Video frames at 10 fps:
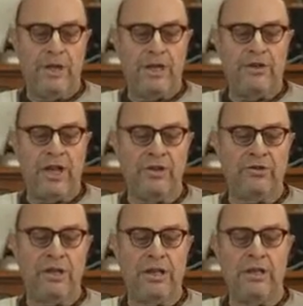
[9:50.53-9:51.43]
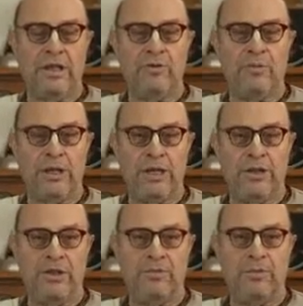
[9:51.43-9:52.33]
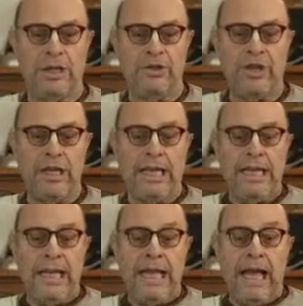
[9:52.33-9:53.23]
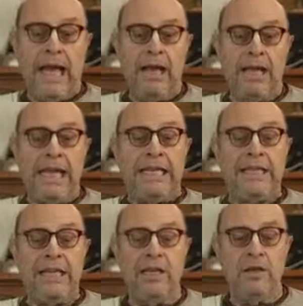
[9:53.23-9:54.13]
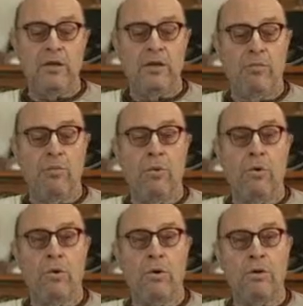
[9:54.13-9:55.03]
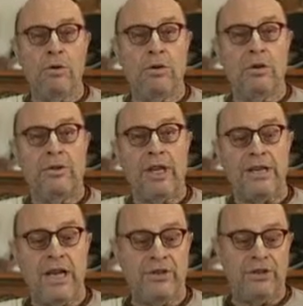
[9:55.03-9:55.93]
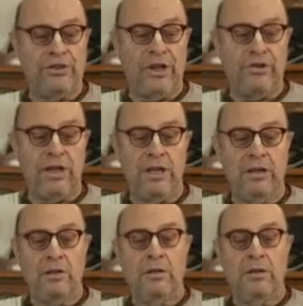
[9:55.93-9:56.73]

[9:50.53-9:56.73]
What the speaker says: In Sanskrit, this means eating more than necessary